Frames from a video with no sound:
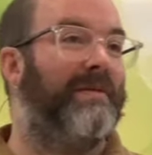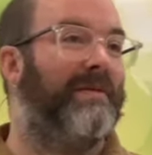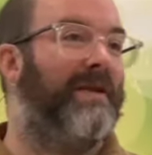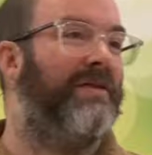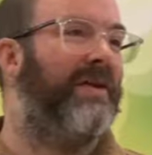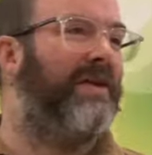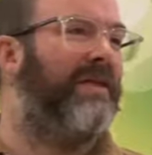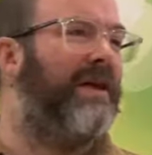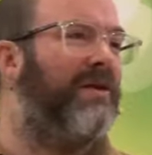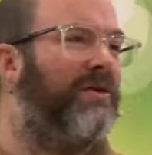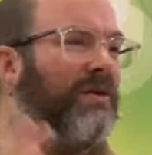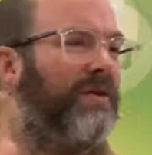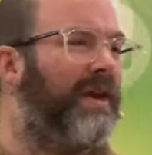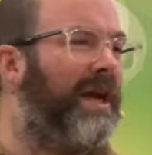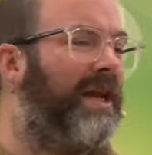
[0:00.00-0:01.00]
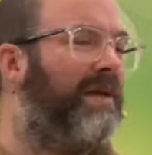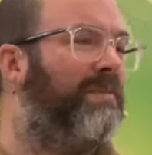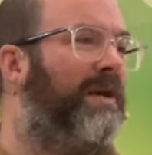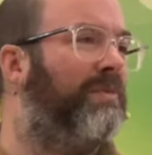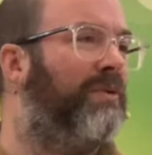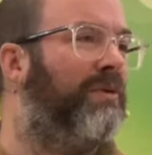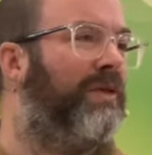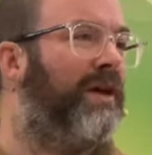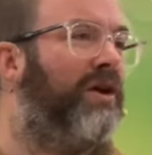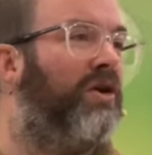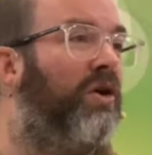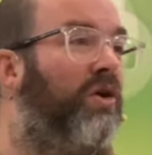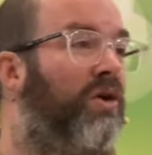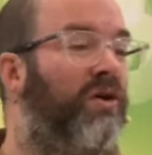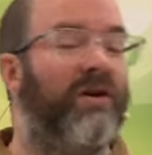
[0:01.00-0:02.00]
They think they're not the kind of people that
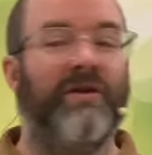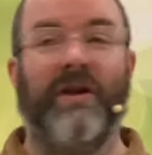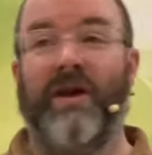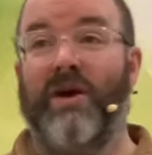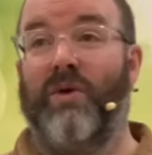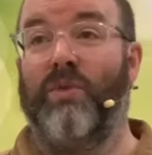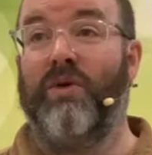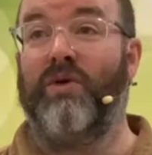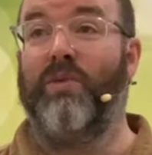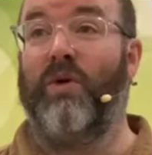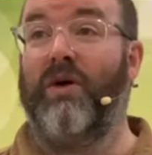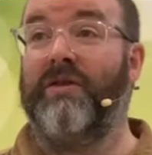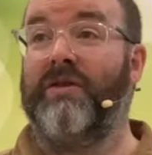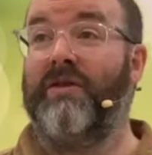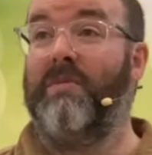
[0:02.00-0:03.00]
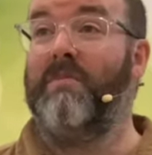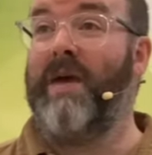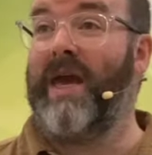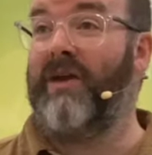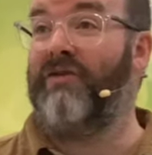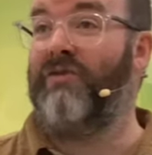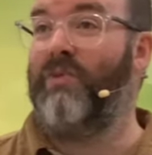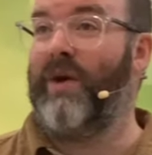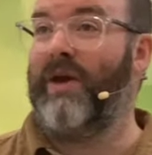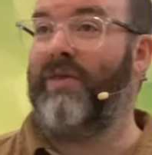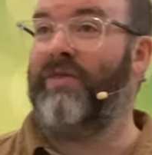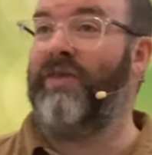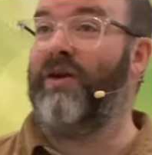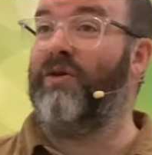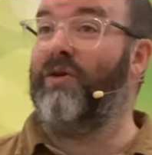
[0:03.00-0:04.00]
God would want to mix
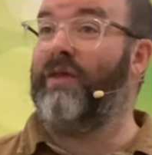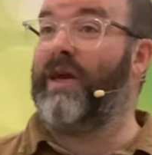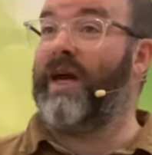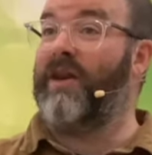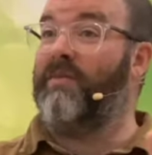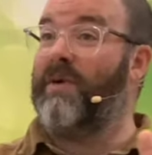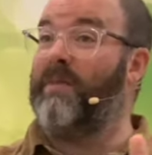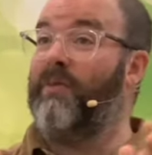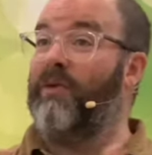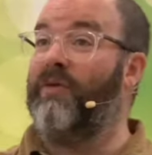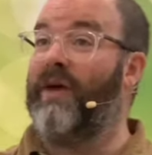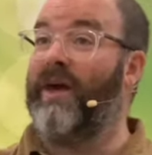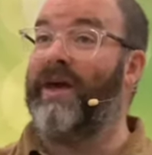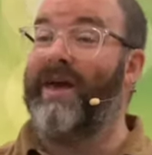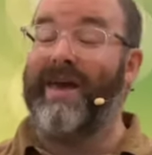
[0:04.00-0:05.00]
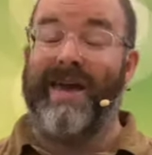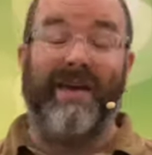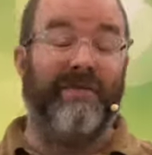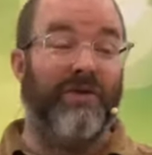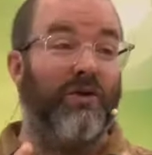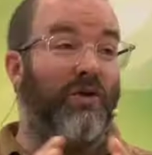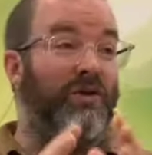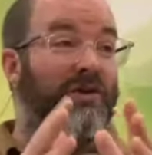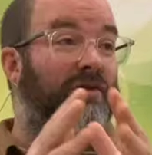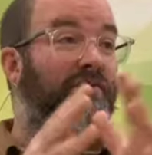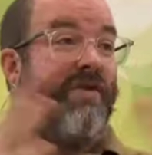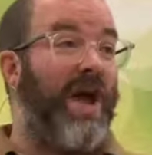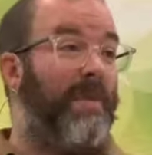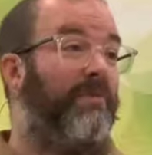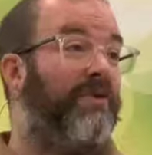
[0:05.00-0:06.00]
with. They're not the kind of people that, if you're going to
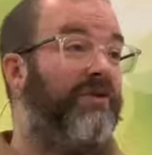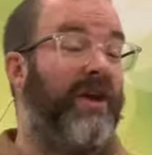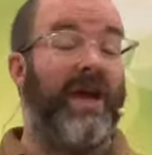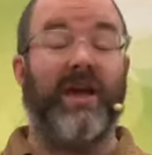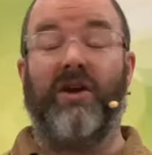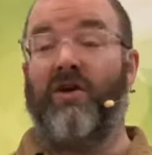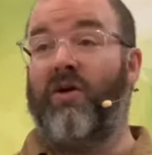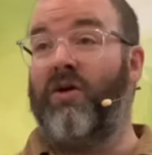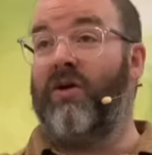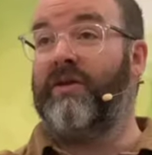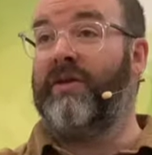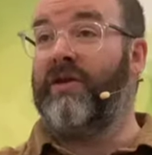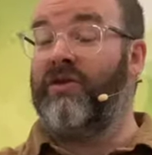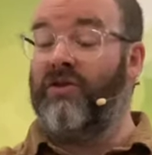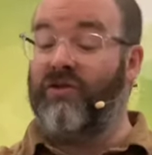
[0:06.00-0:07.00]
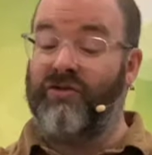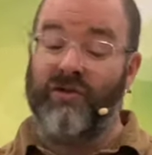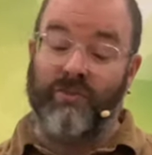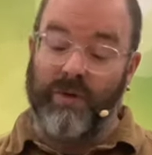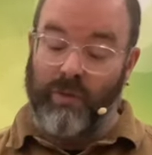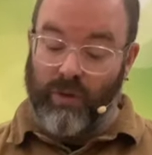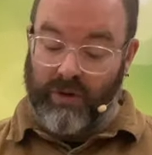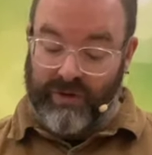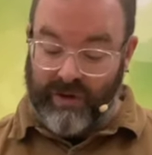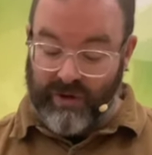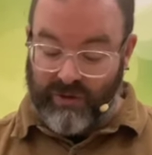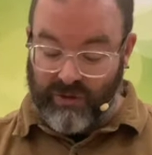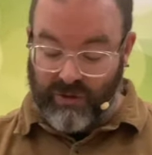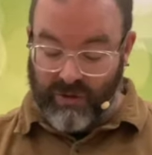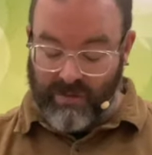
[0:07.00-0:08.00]
represent God, that you should be wanting
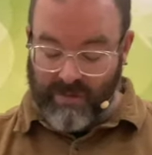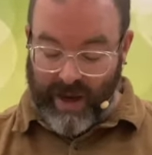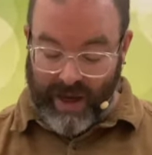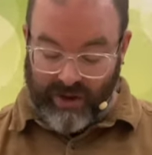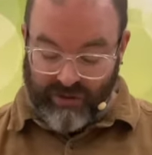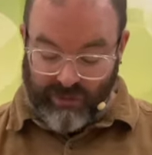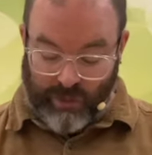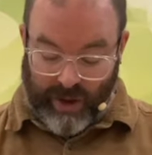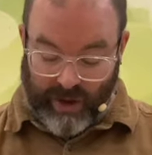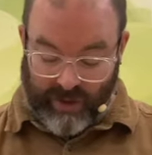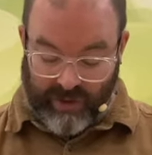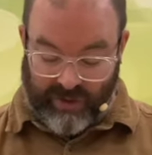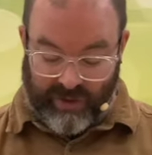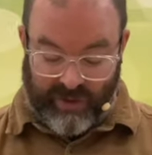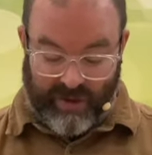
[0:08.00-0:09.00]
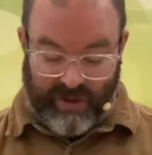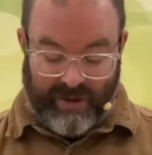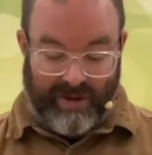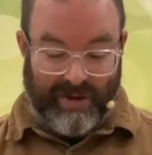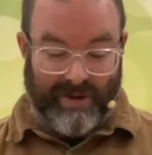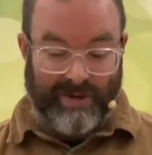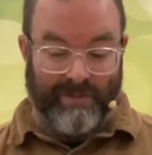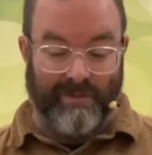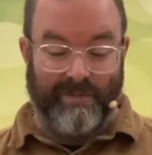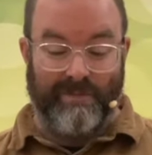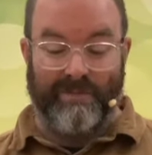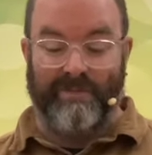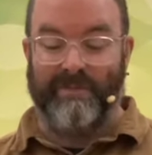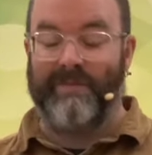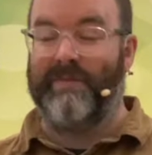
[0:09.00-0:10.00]
to mix with.
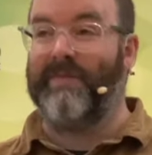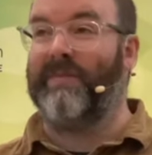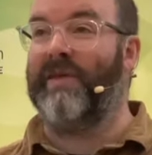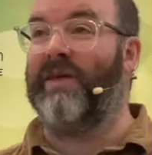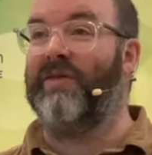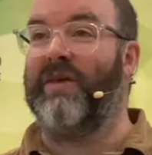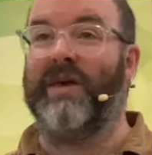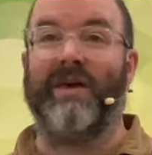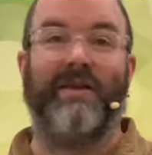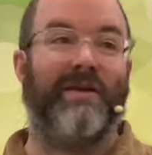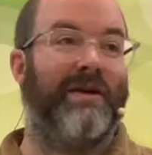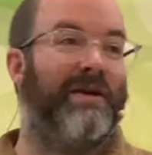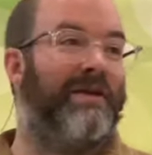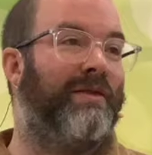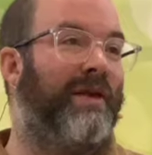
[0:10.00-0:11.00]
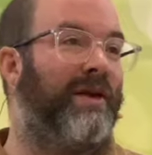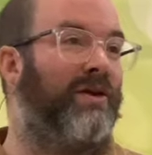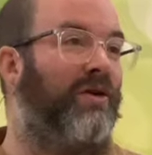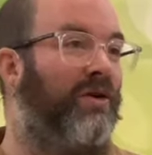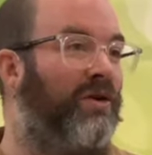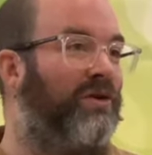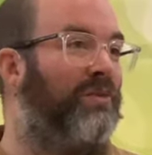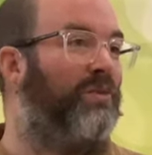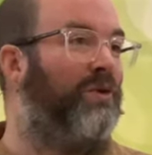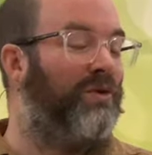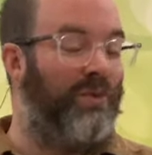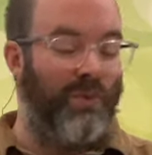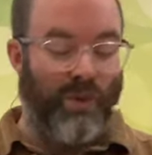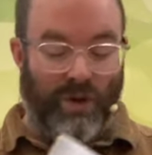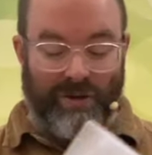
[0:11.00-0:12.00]
They think that God
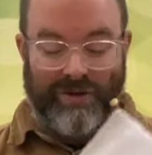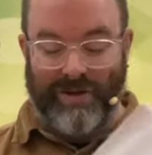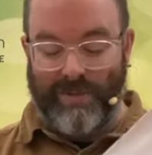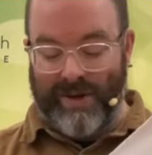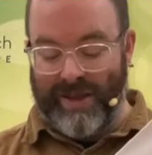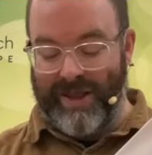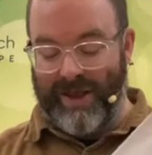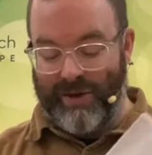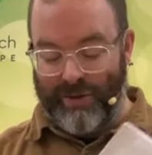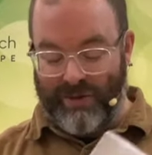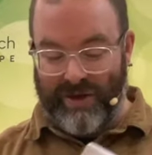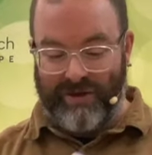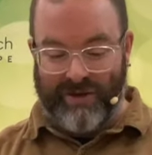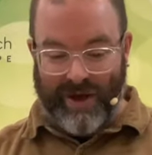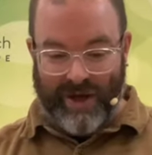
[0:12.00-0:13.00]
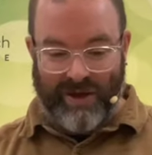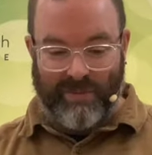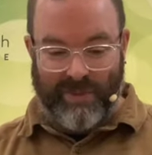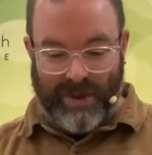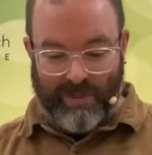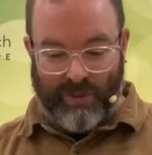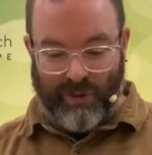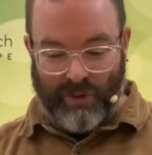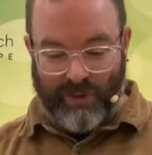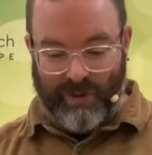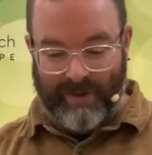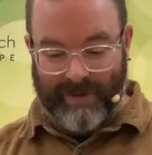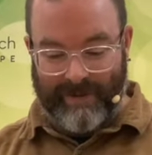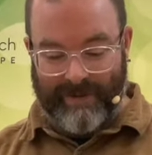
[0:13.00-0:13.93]
wouldn't want to be near these kind of people.